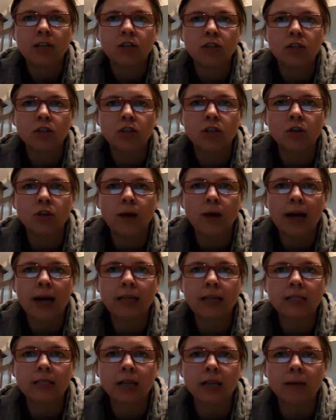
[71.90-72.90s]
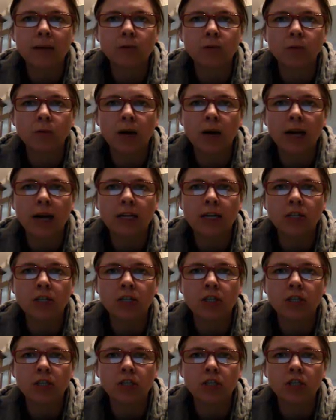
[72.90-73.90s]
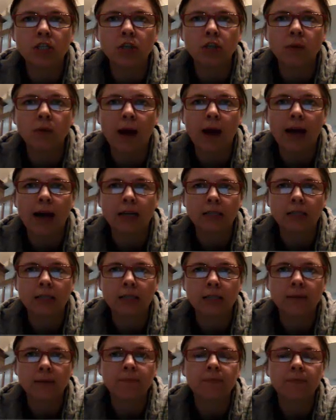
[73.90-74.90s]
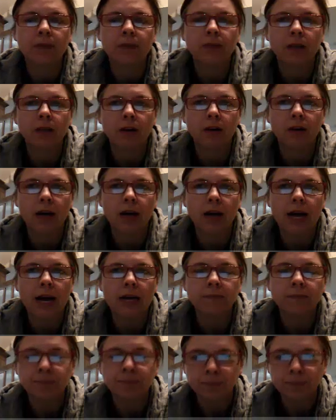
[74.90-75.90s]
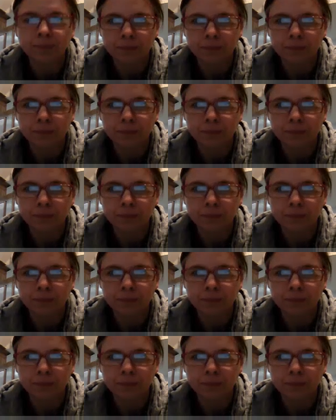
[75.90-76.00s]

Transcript: 2x times 1 is just 2x. All right?